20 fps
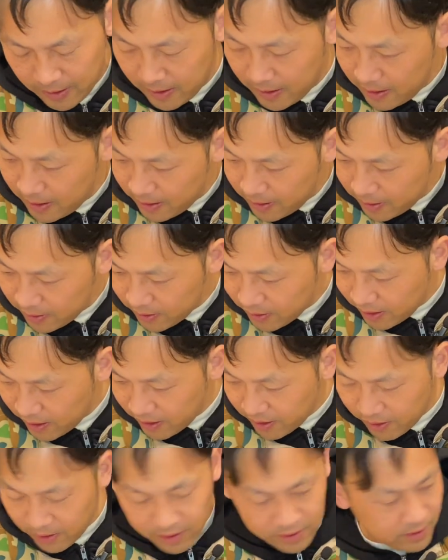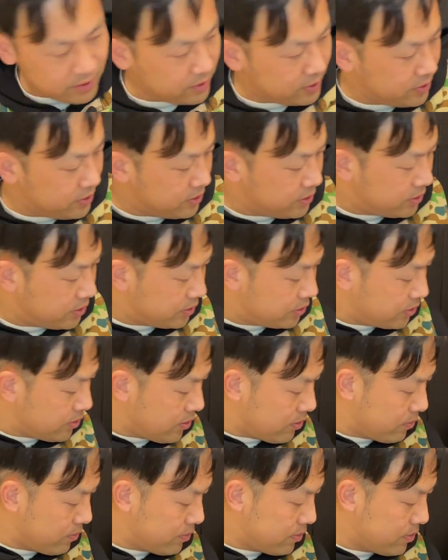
Okay, and then just got